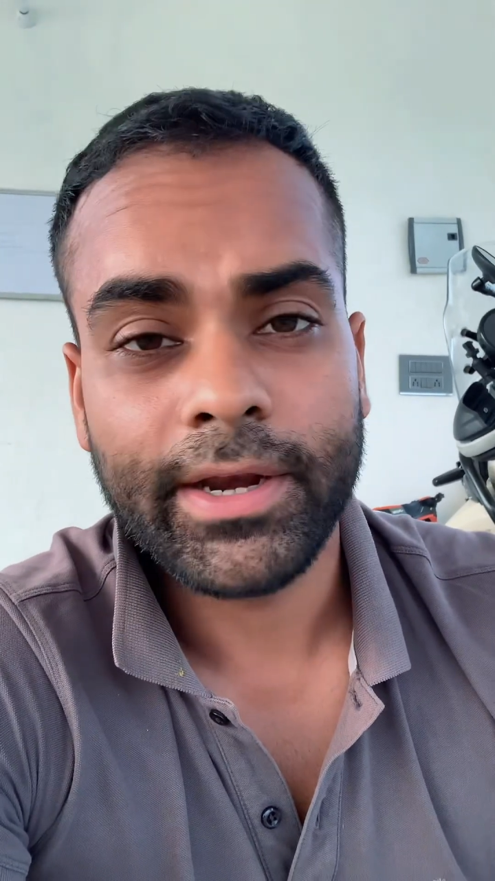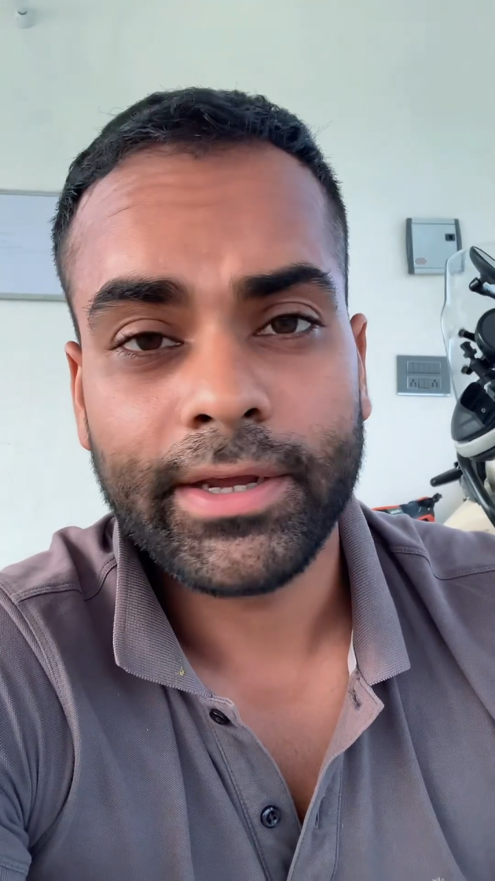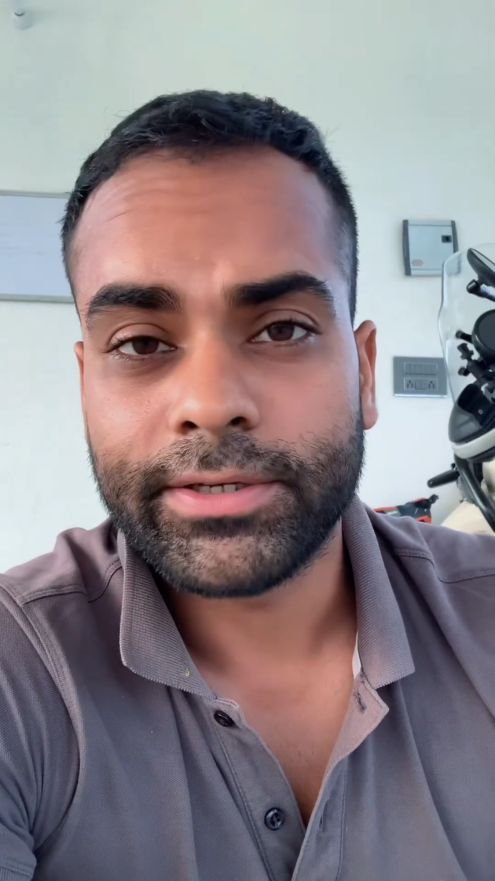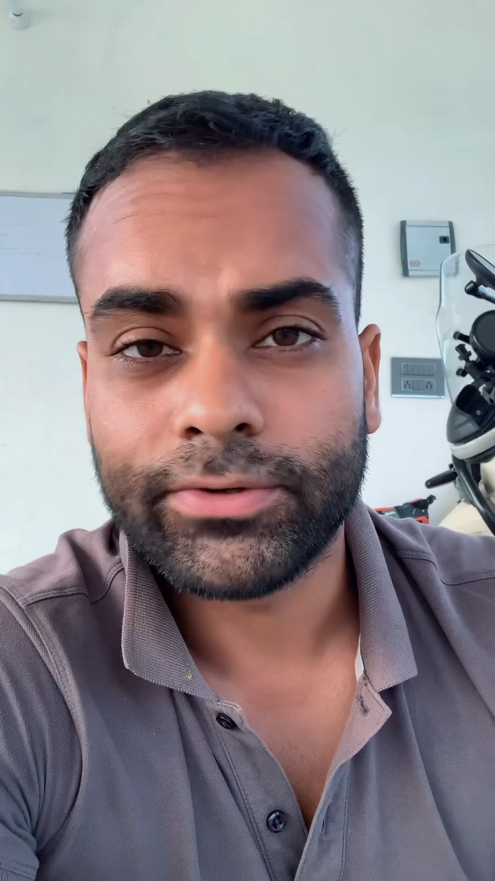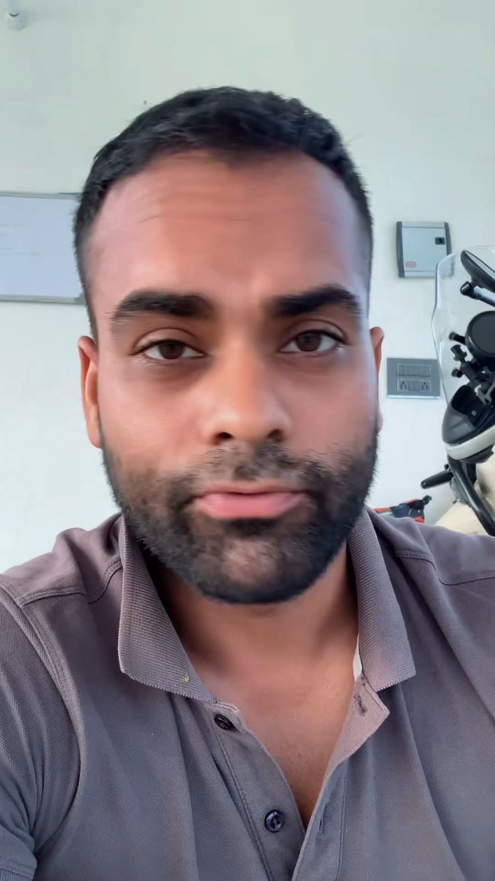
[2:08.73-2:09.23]

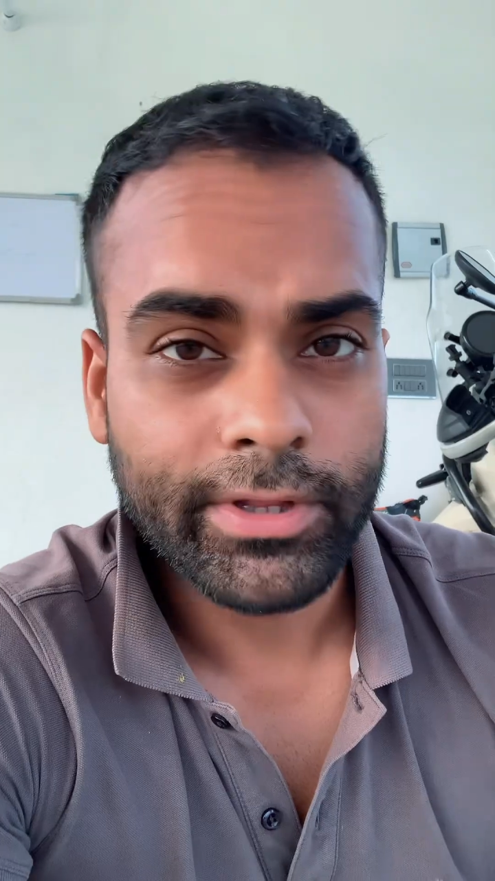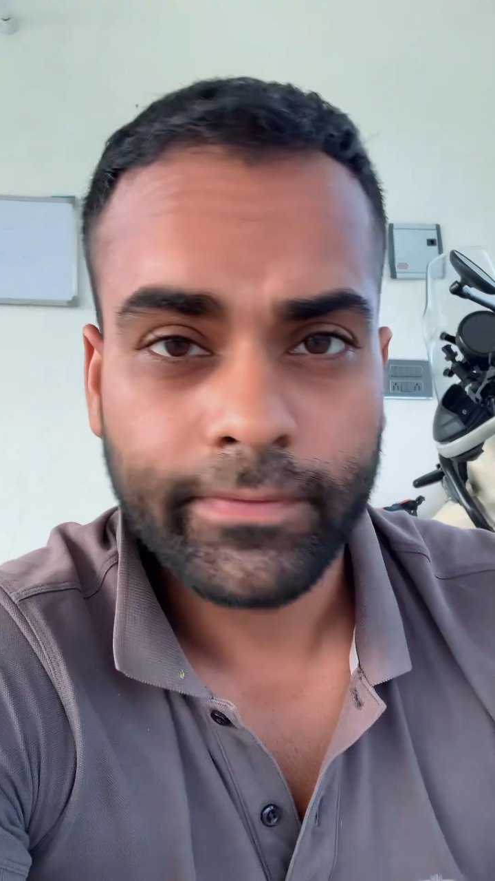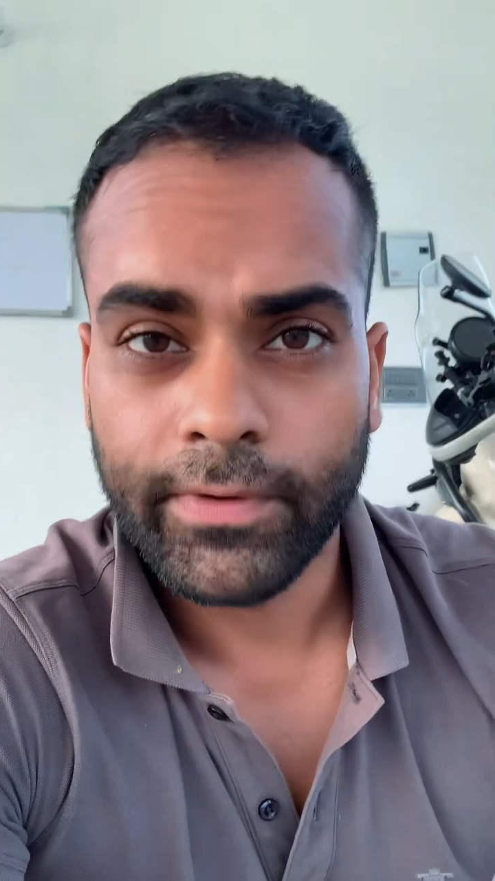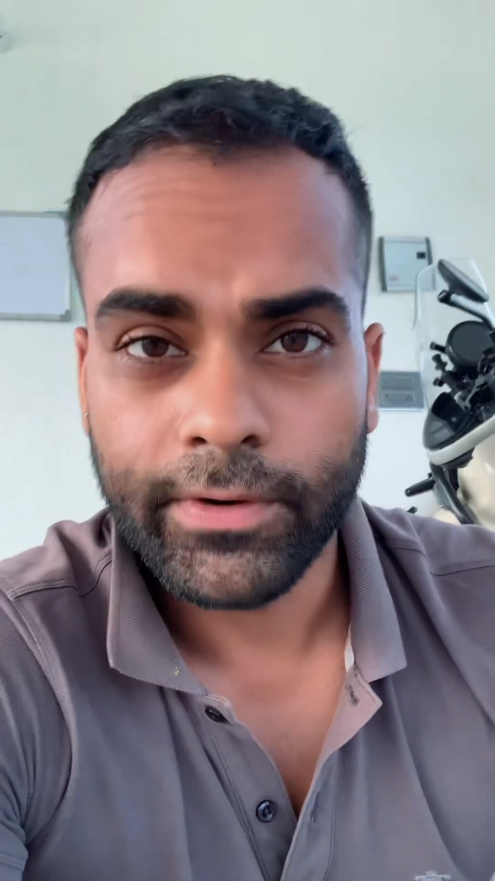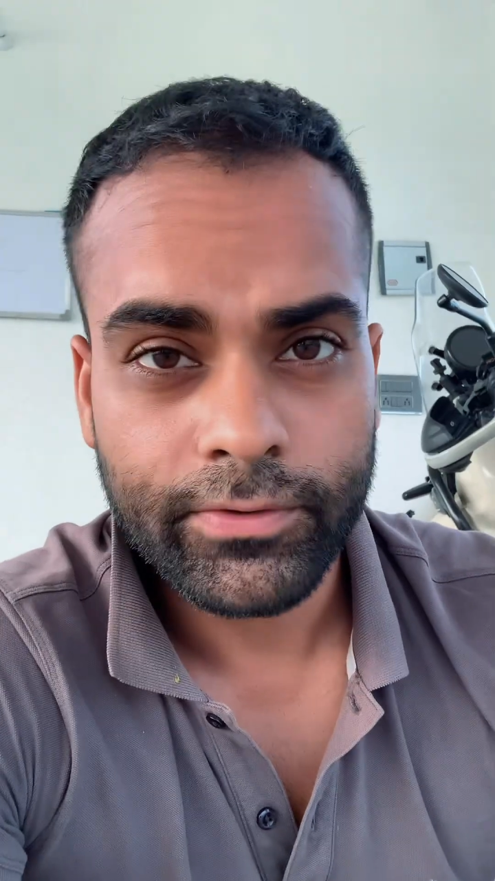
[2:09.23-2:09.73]
it's really
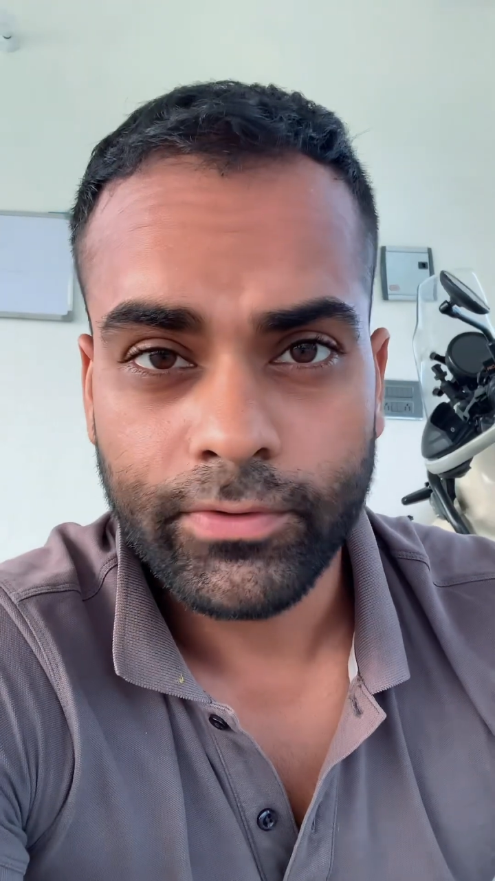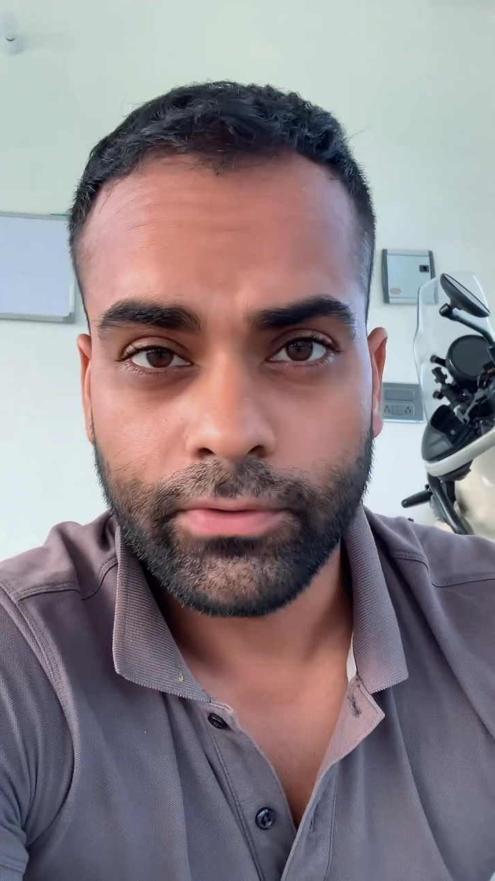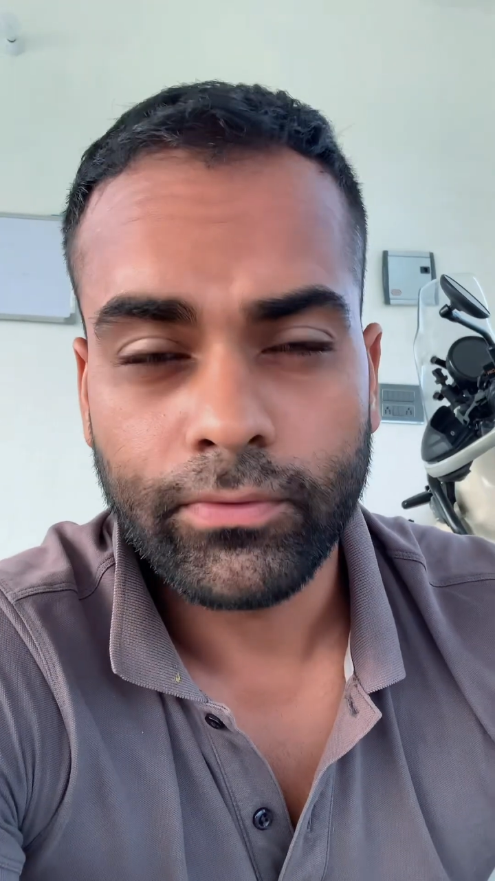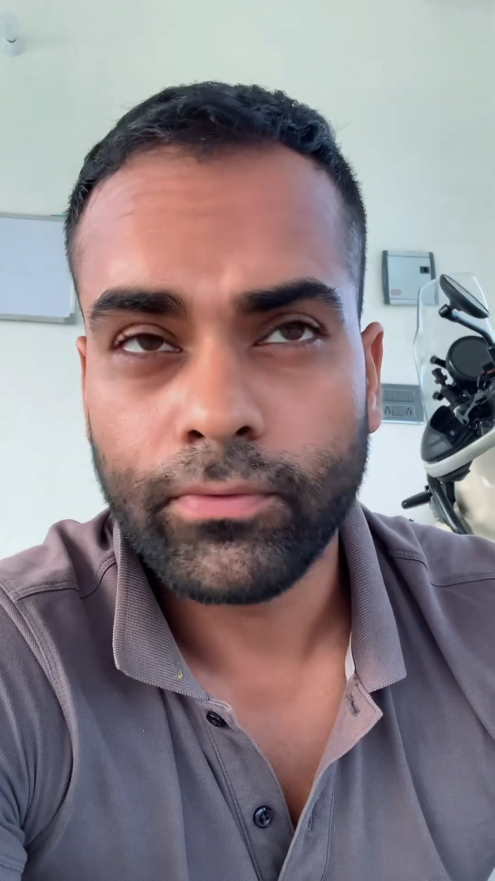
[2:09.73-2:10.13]
fun to do